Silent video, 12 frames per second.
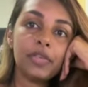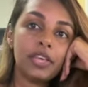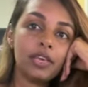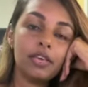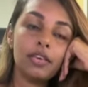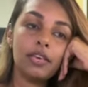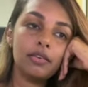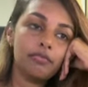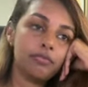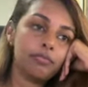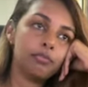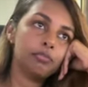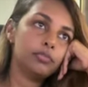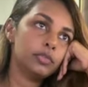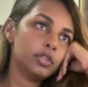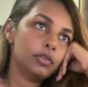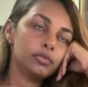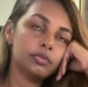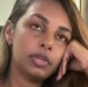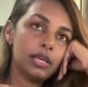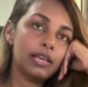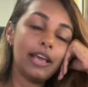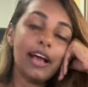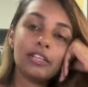He
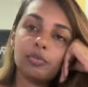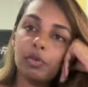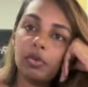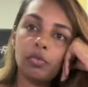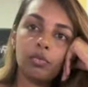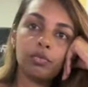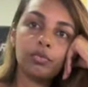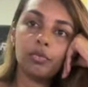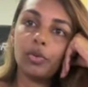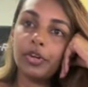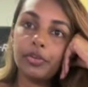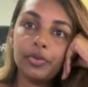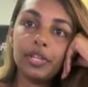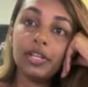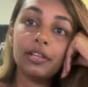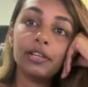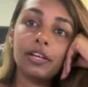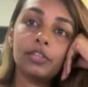asked me, "What do you need?"